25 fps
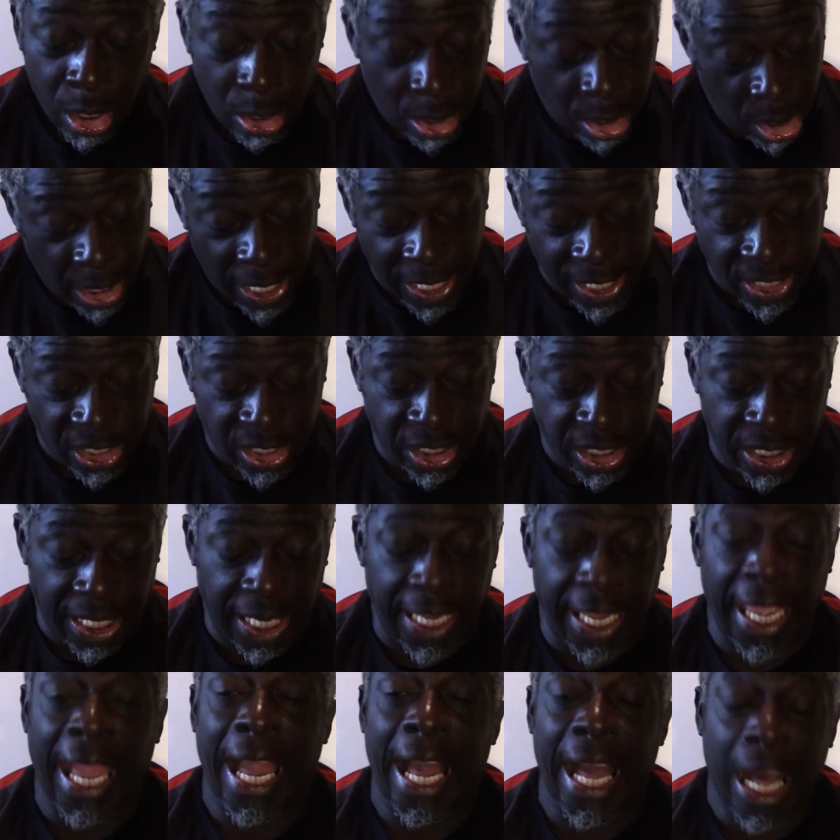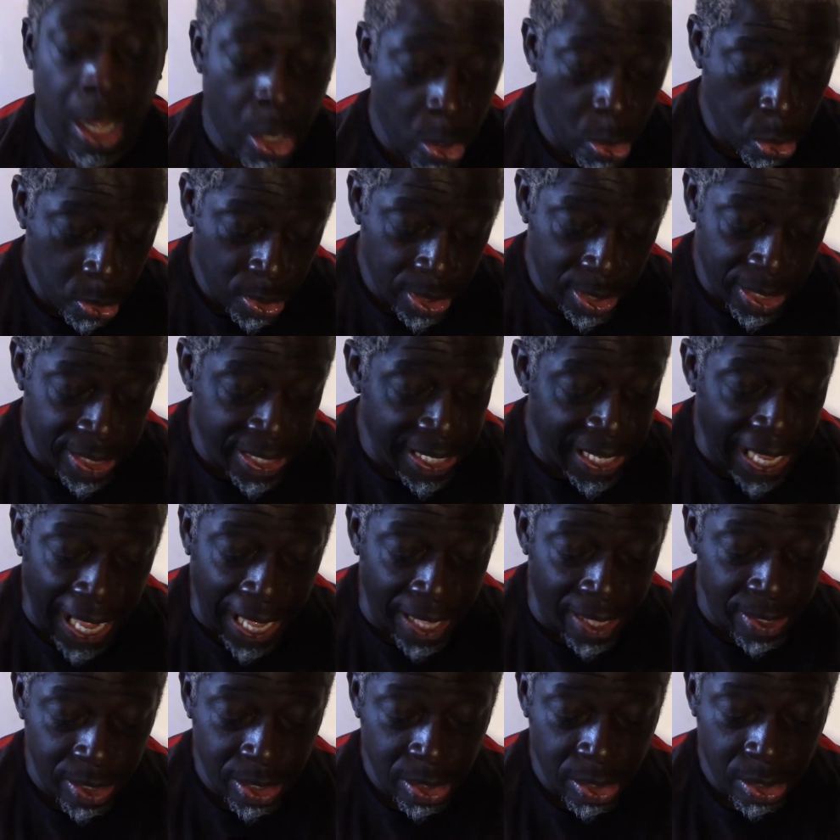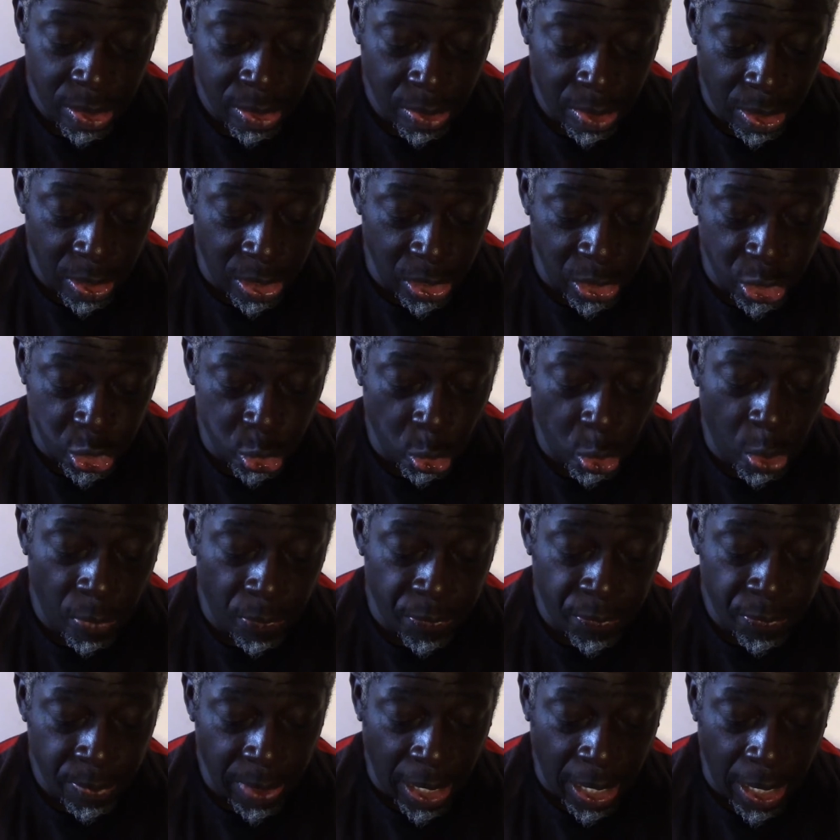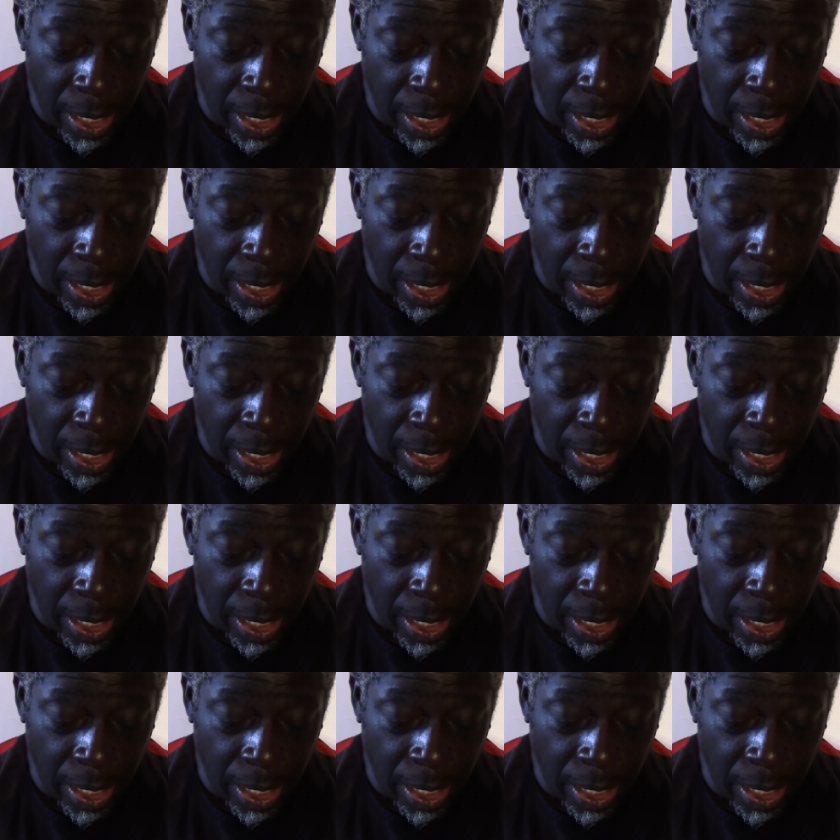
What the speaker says: Let's see how that is sort of